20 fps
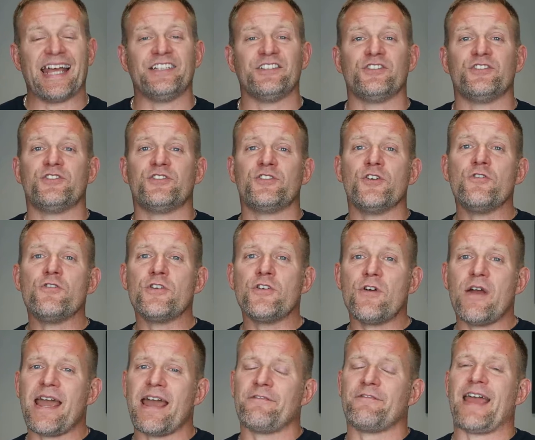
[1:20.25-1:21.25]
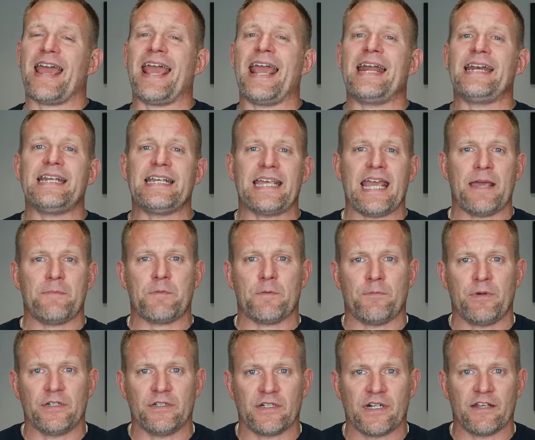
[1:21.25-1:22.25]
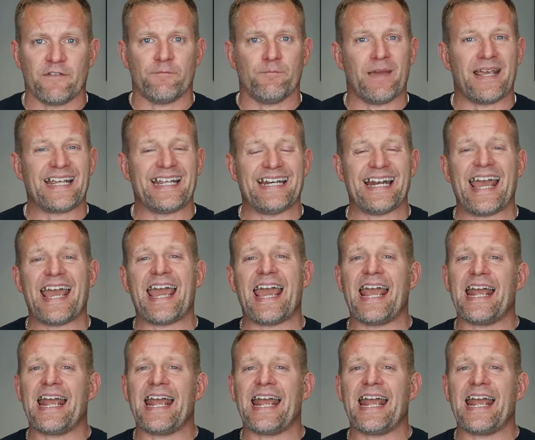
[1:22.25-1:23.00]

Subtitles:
and do you have any capability of making